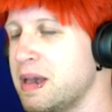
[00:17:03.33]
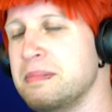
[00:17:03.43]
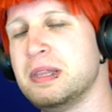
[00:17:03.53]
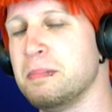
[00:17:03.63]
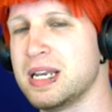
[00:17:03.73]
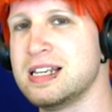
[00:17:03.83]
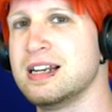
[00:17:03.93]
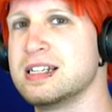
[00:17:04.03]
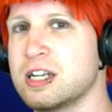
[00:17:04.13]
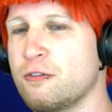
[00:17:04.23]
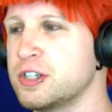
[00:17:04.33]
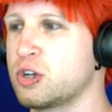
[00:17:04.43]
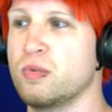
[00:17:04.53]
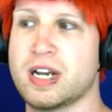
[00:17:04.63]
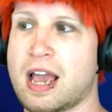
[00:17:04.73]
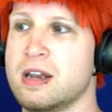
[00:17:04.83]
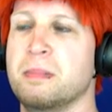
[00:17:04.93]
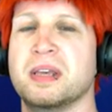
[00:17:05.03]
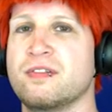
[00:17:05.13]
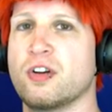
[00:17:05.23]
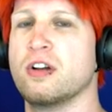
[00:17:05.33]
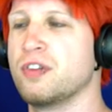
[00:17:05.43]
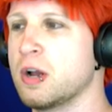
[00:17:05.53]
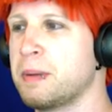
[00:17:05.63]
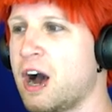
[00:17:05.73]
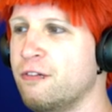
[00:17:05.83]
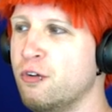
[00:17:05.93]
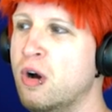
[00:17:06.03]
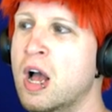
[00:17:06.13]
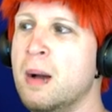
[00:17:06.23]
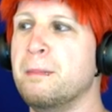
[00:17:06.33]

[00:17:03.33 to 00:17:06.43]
Maybe the minion itself is going to end up being very, very powerful,